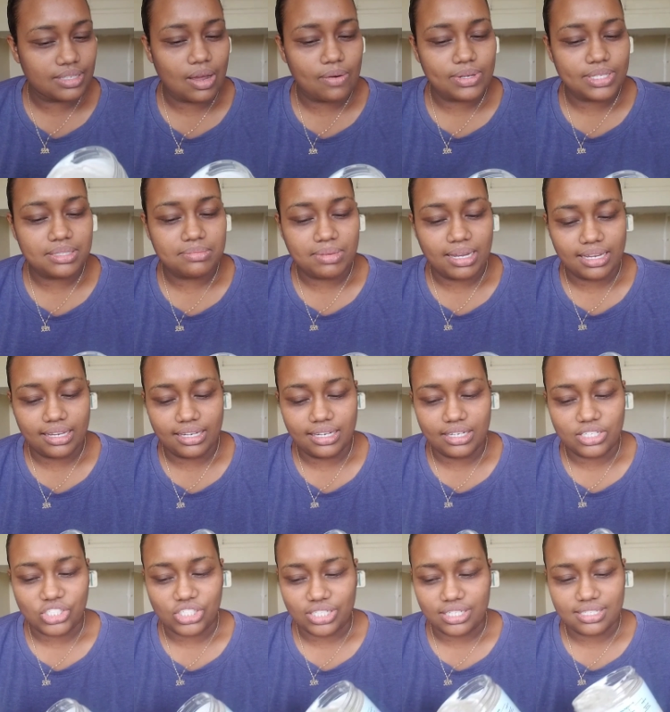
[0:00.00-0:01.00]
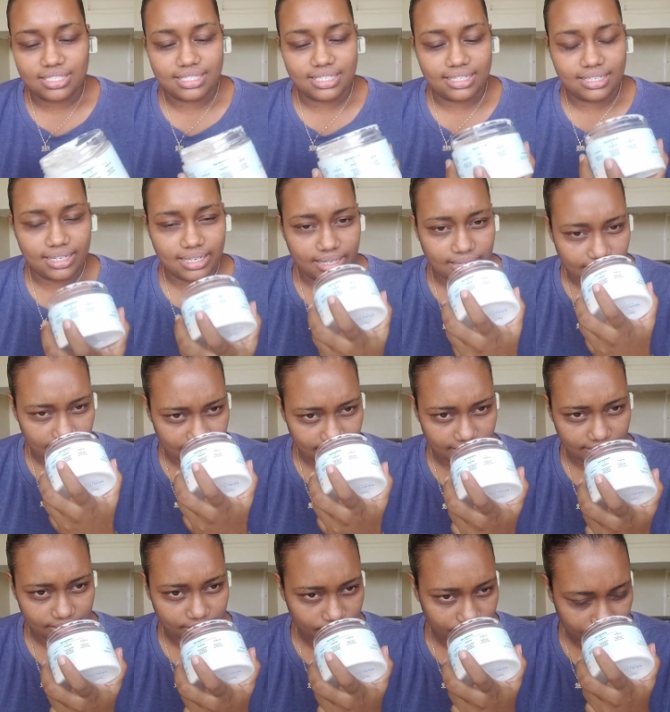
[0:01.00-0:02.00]
that was my initial scent there
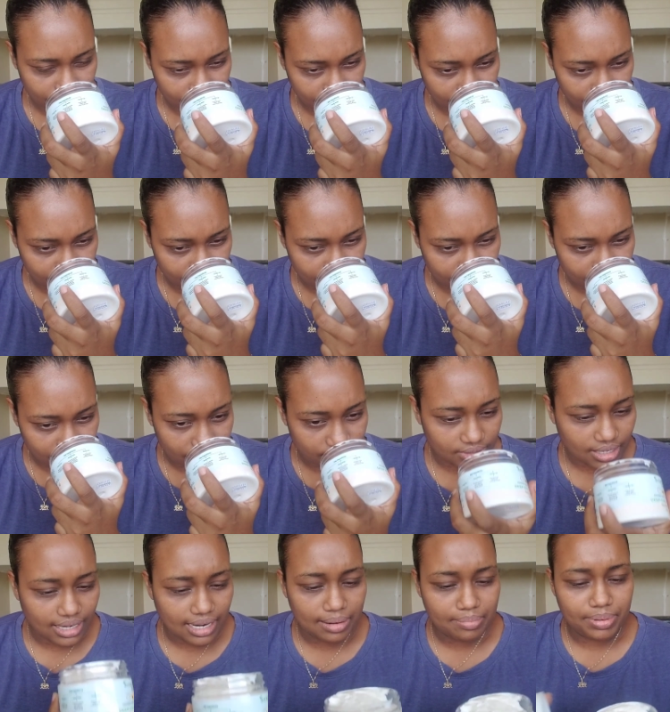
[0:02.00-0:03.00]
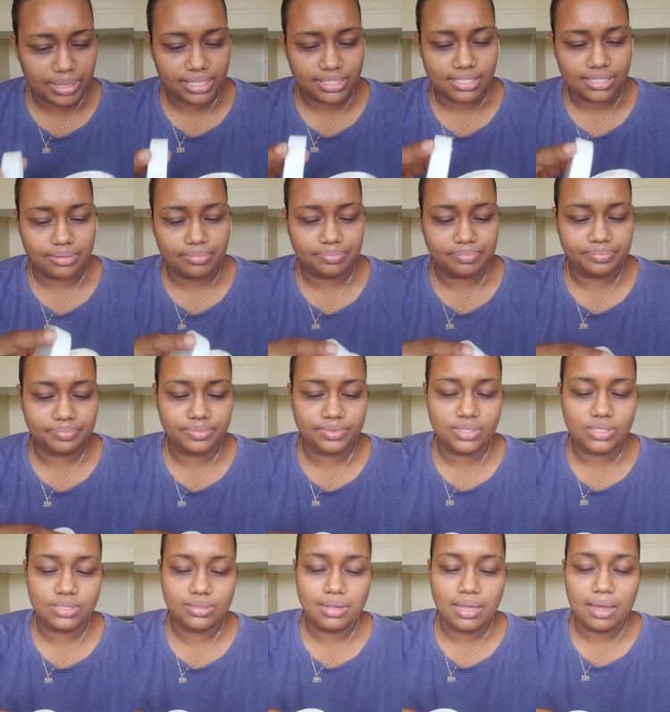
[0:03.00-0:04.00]
that i picked up
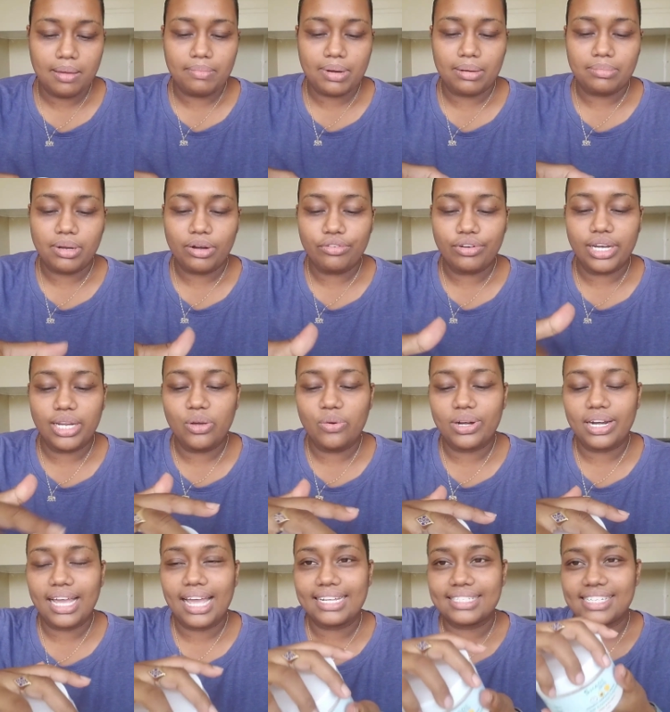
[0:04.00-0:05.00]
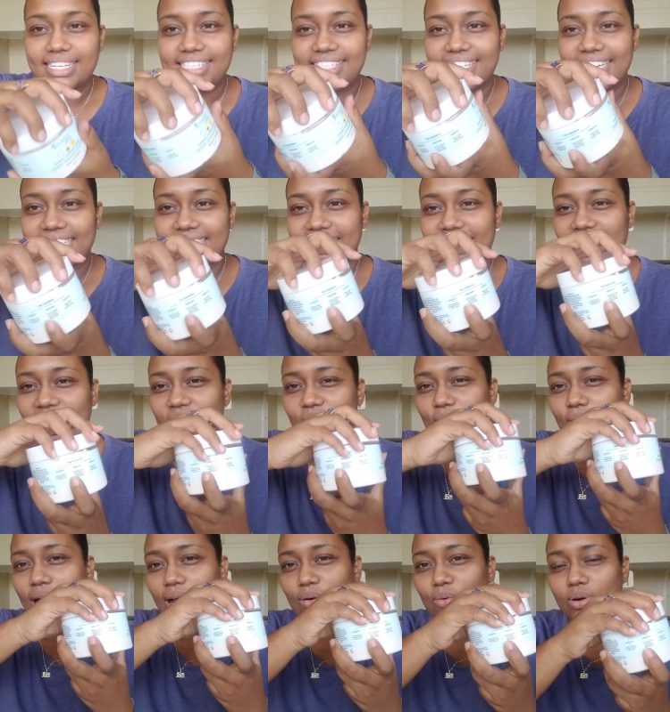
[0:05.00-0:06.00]
i'm not really going to get into it
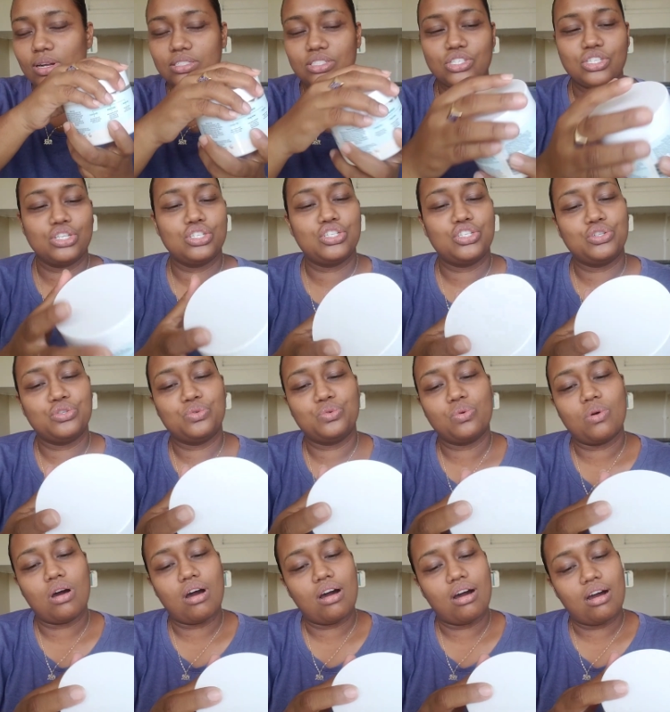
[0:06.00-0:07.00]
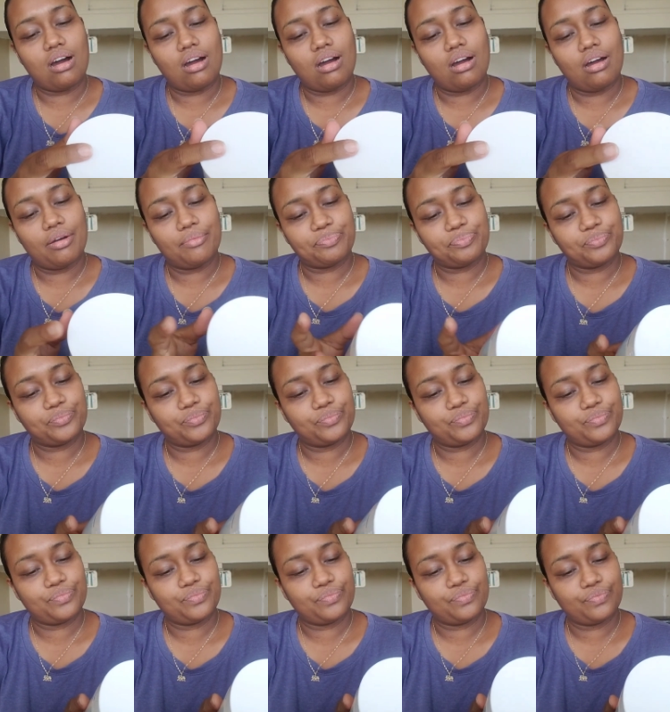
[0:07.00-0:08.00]
now i want to do uh
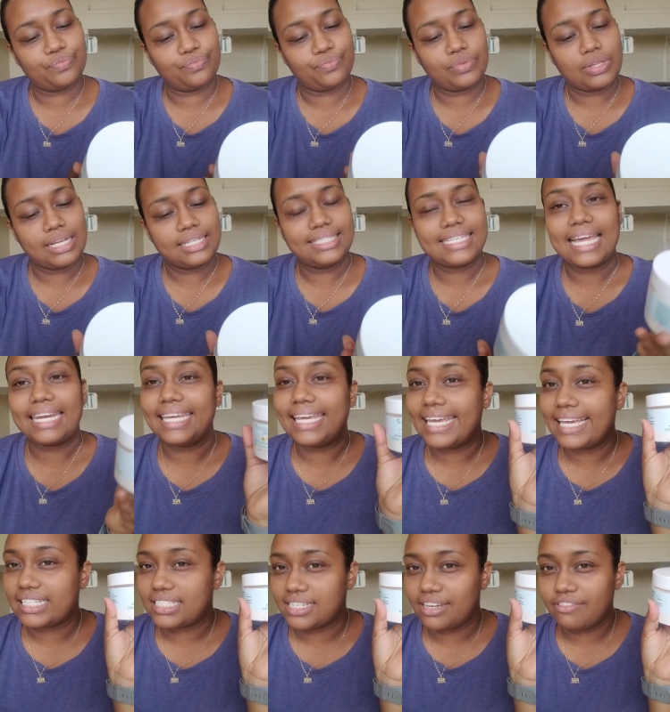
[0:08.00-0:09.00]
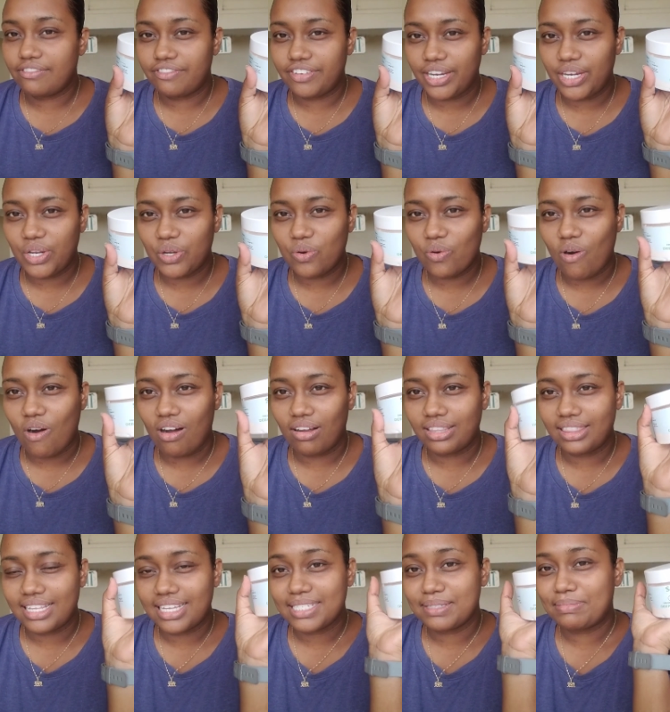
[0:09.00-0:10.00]
dedicated video
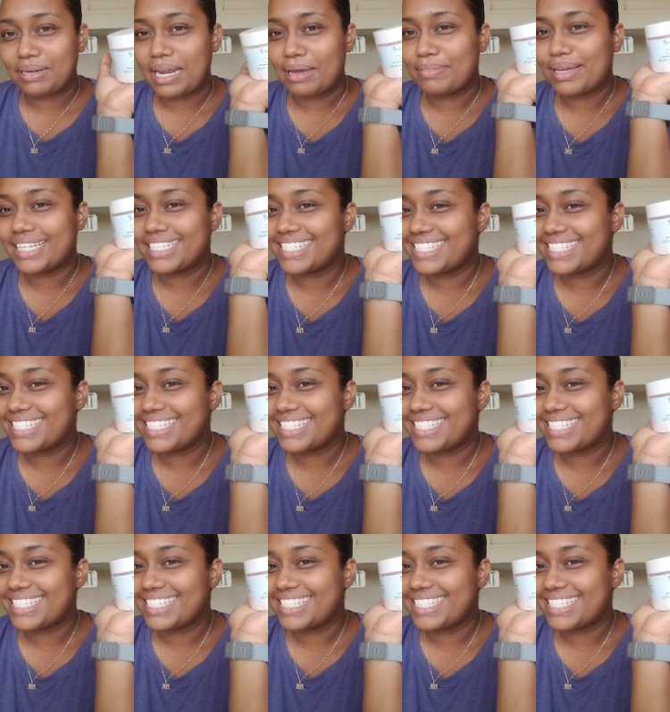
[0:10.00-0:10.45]
on this but I'm